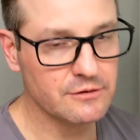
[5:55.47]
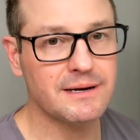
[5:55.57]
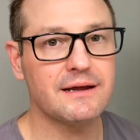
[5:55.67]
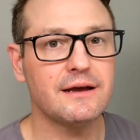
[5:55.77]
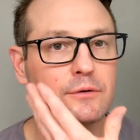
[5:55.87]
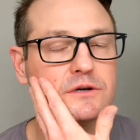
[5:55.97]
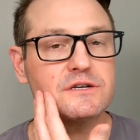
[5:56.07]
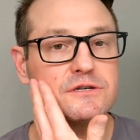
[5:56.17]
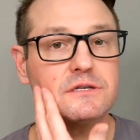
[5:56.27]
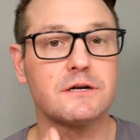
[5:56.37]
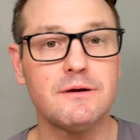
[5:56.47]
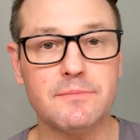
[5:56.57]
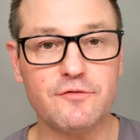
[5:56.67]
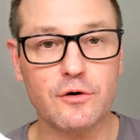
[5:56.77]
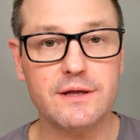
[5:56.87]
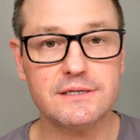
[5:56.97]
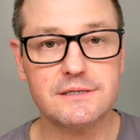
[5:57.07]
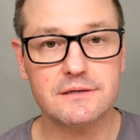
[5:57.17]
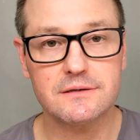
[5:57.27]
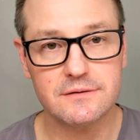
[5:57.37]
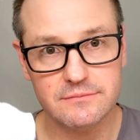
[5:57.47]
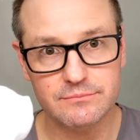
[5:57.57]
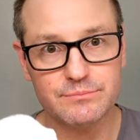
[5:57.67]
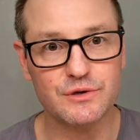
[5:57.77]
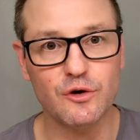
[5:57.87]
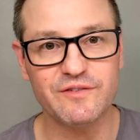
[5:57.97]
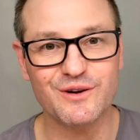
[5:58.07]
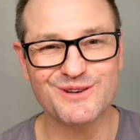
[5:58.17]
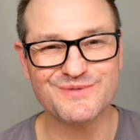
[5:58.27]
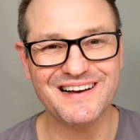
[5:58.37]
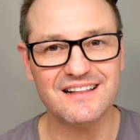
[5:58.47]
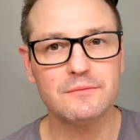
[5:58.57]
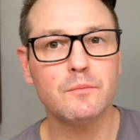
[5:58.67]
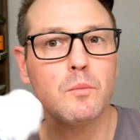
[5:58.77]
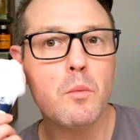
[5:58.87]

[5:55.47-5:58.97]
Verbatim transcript: or my uh, whiskers a little bit before this, so hopefully it goes well.